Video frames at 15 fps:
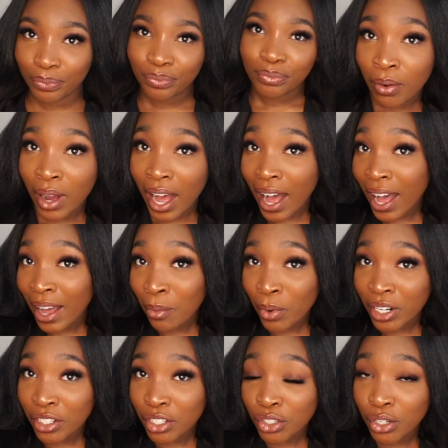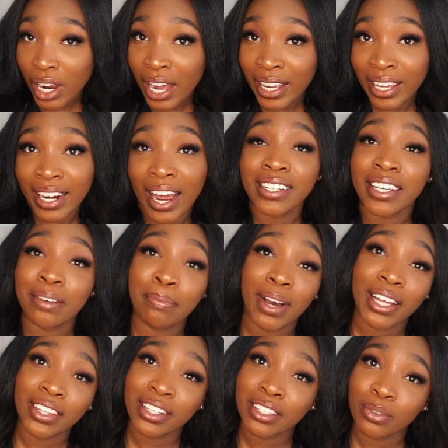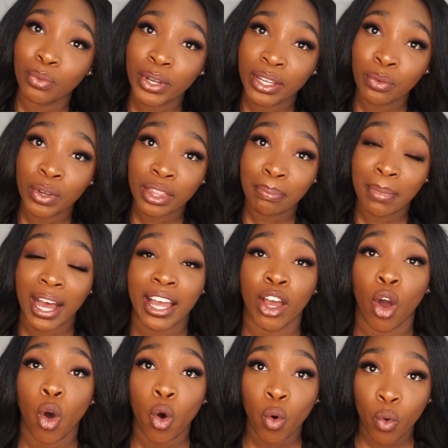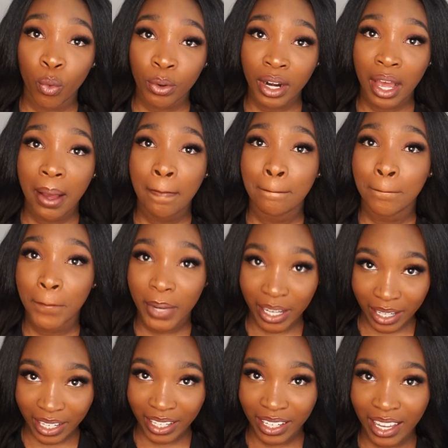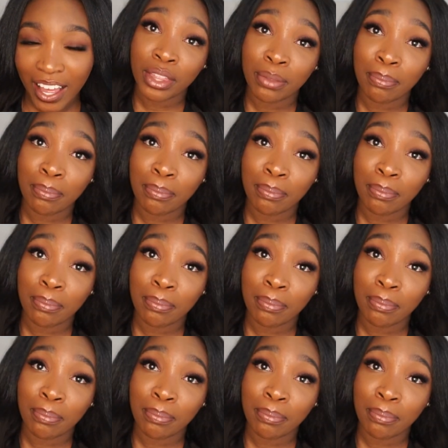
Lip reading: So I wanted to try it. I did buy this wig with my own money.